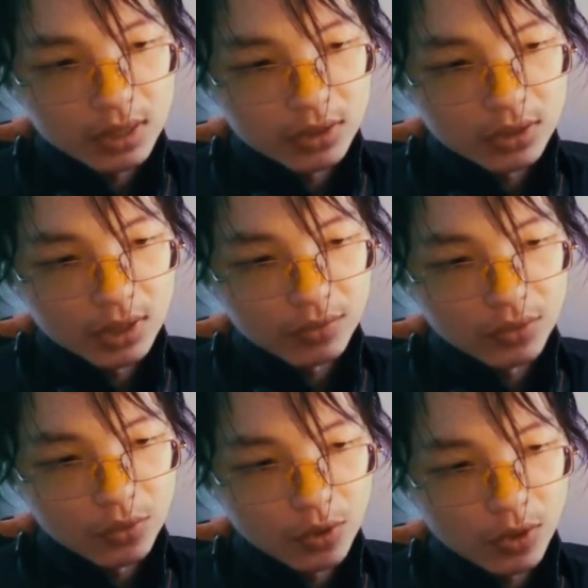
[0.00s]
if
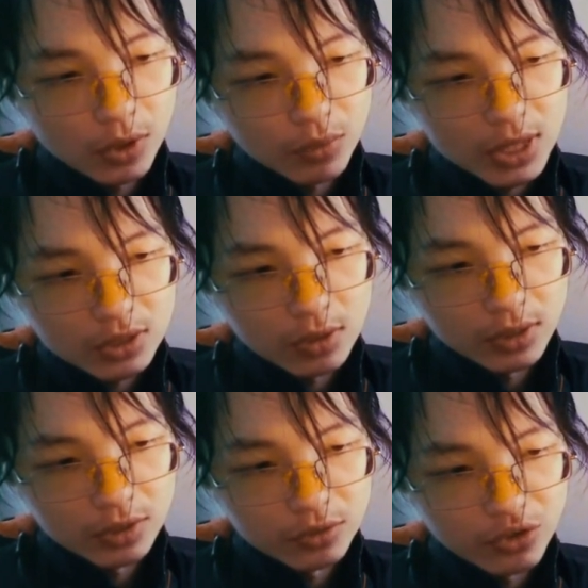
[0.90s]
you press Alt
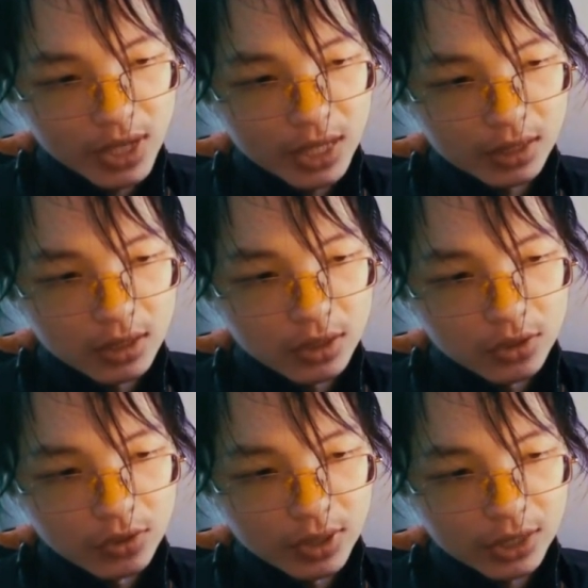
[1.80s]
and you drag,
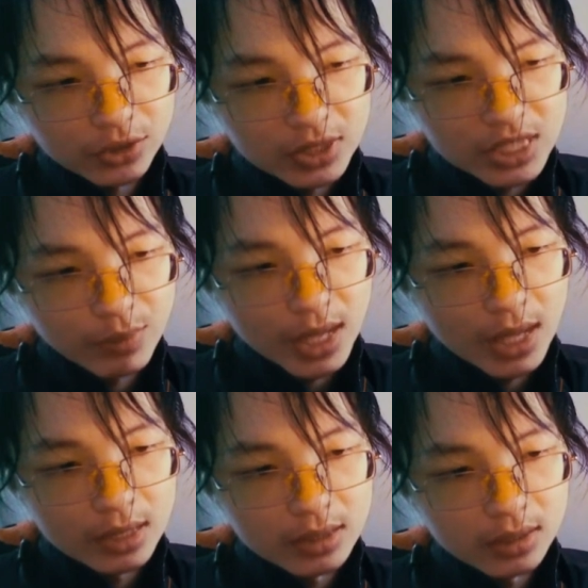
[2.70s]
you can actually
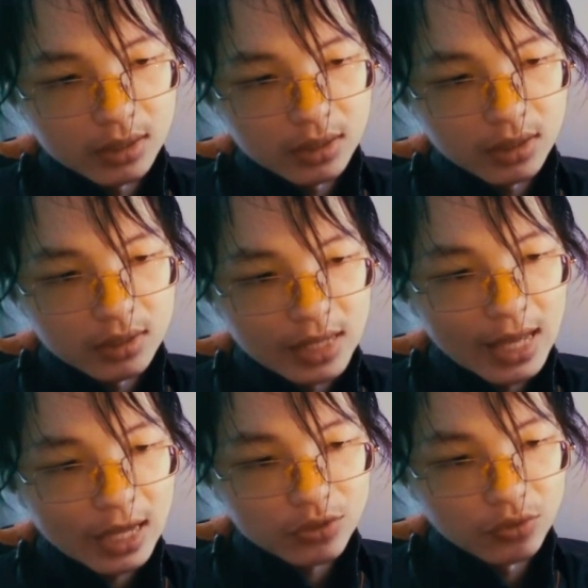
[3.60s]
expand the
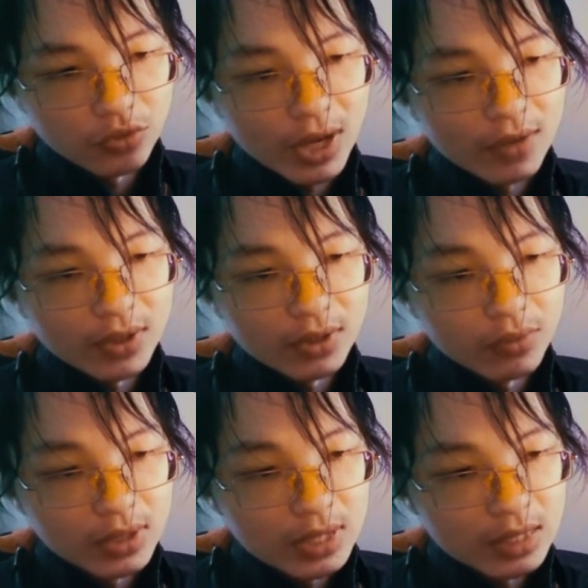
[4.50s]
actual graphic
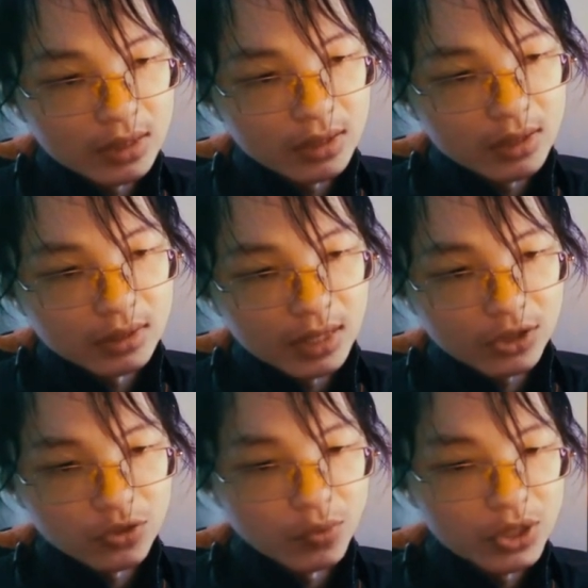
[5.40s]
within the
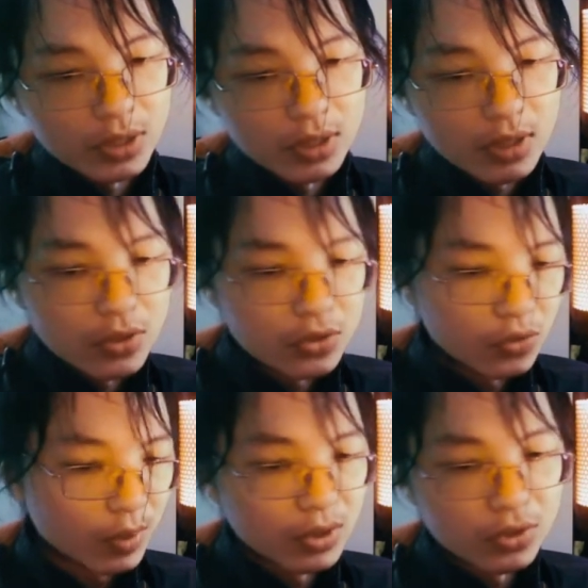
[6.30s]
actual widget. So what
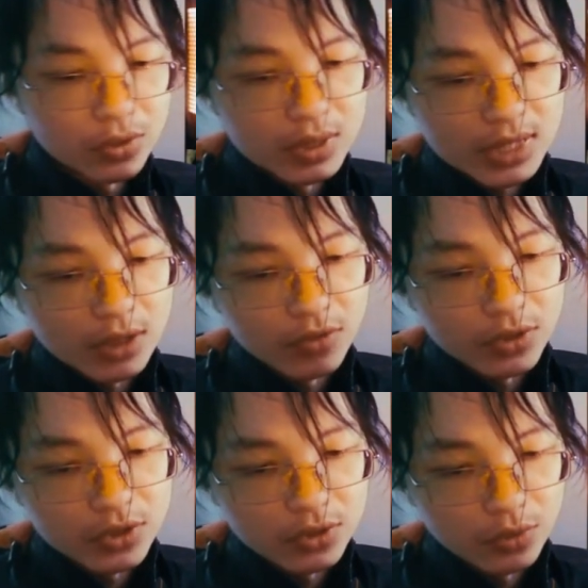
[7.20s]
I'm going to do is head over
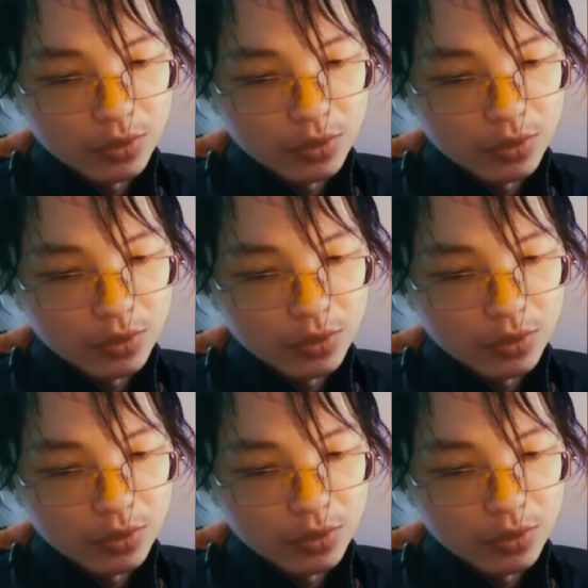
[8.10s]
to